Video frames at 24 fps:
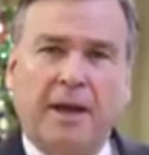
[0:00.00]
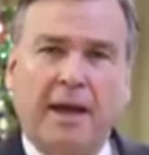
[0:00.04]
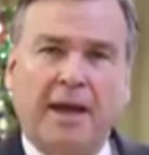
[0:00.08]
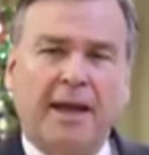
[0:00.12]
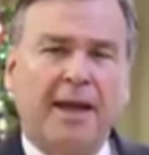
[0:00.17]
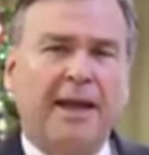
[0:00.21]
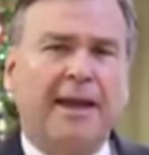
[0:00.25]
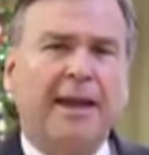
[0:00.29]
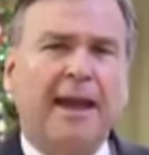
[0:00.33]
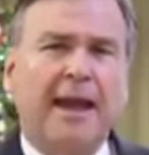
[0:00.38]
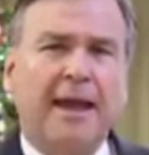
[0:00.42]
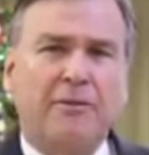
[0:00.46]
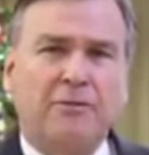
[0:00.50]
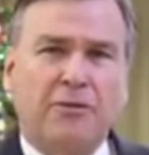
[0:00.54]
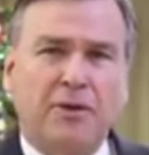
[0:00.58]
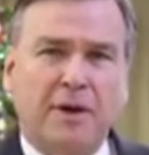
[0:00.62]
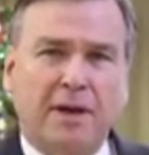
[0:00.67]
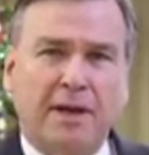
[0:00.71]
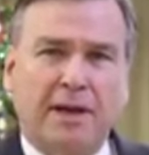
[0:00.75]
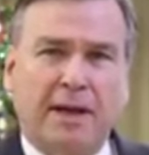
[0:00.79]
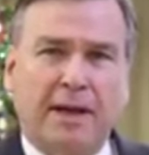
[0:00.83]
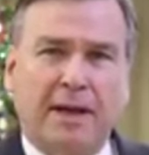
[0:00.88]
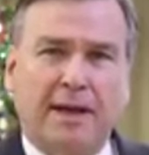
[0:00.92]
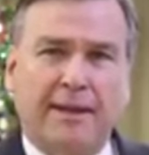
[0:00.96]
day and
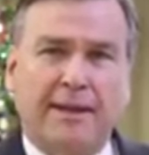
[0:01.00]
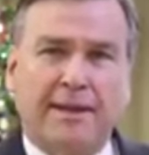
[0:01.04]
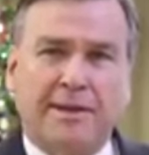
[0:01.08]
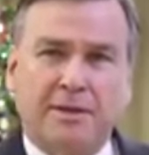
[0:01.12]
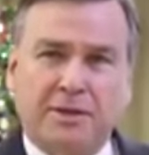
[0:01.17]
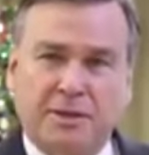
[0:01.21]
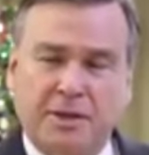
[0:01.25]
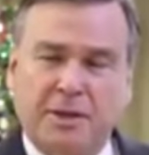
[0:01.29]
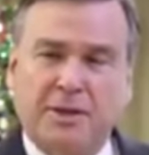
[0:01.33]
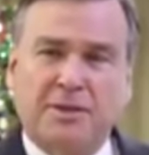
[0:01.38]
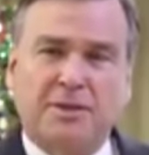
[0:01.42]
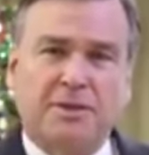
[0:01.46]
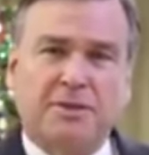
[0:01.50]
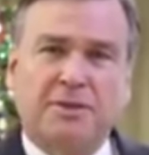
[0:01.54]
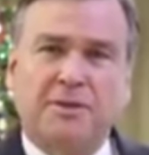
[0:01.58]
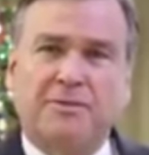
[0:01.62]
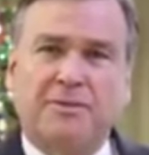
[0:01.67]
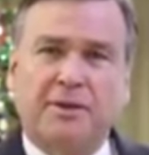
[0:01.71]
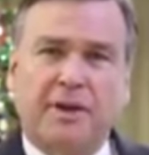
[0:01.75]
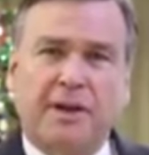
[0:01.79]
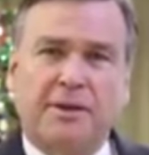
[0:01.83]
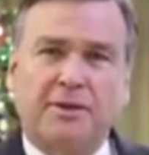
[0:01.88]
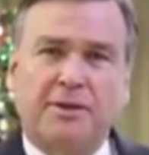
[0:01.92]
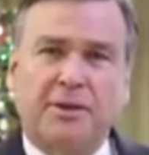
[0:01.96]
every day, the citizens
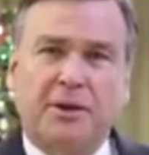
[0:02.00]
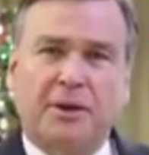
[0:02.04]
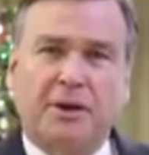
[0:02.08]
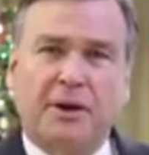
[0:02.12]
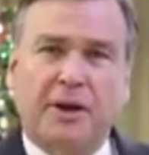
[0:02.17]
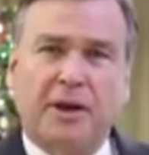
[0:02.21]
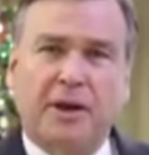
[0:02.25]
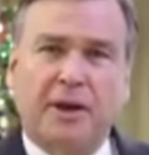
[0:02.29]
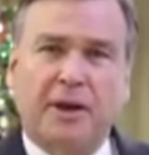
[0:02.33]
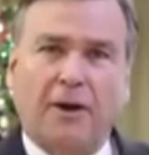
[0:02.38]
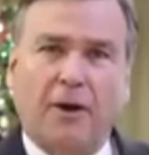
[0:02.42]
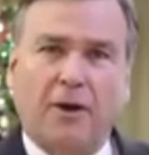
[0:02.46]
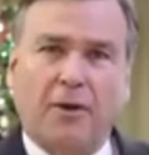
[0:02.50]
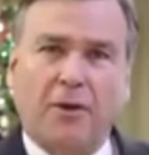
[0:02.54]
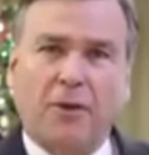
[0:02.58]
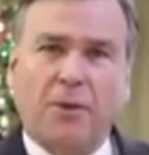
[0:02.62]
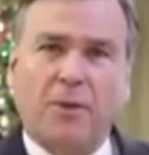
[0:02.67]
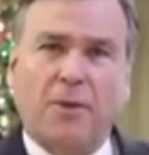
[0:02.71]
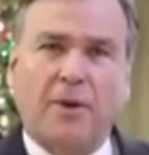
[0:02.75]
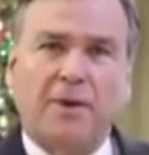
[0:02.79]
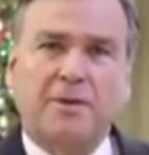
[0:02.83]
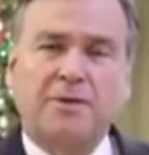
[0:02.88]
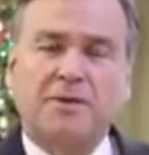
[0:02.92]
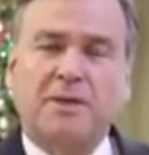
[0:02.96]
of Nigeria are
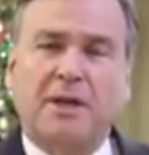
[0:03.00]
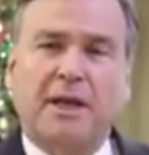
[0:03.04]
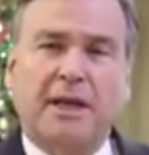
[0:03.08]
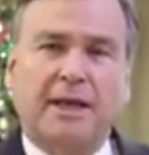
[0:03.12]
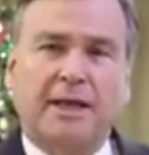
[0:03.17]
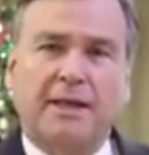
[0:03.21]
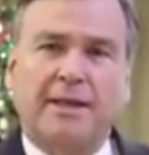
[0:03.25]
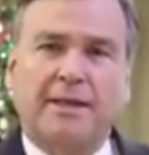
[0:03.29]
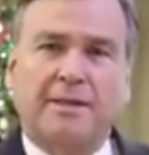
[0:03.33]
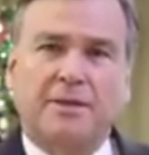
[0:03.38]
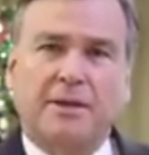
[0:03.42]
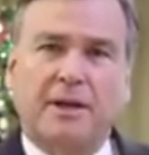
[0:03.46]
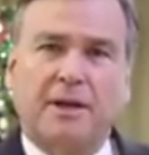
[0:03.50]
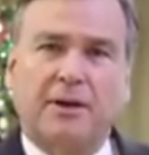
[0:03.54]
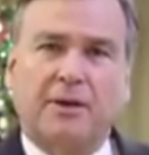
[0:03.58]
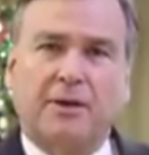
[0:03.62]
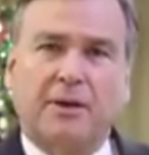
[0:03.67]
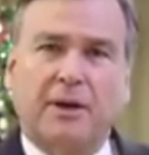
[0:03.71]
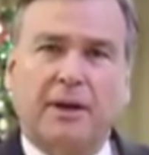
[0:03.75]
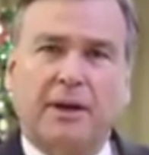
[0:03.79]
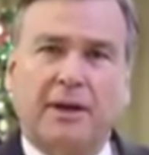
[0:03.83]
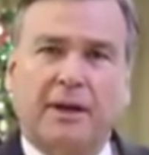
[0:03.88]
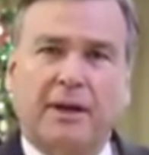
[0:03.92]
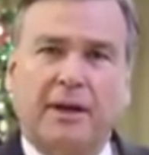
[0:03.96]
the ones that lead this
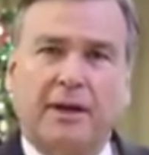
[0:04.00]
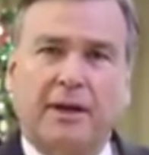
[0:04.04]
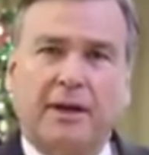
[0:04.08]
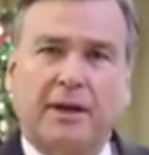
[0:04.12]
country.